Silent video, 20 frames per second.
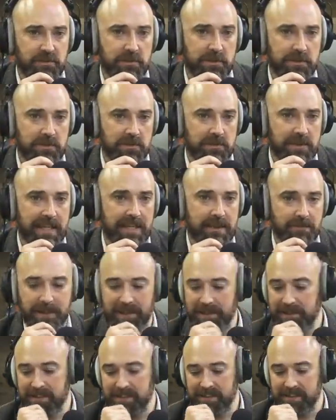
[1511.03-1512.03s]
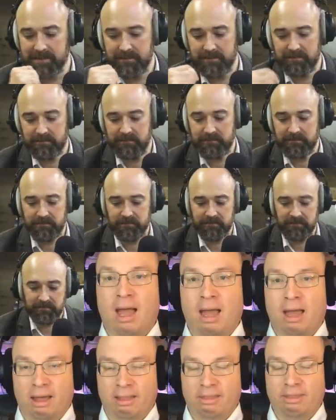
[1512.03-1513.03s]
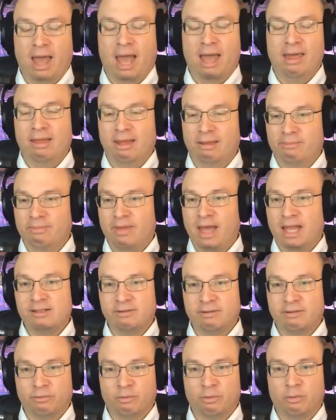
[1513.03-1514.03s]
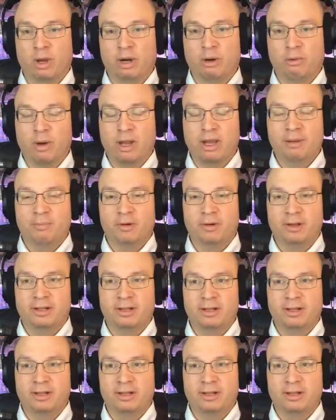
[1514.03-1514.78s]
to a good game, I think that's what a way to put it.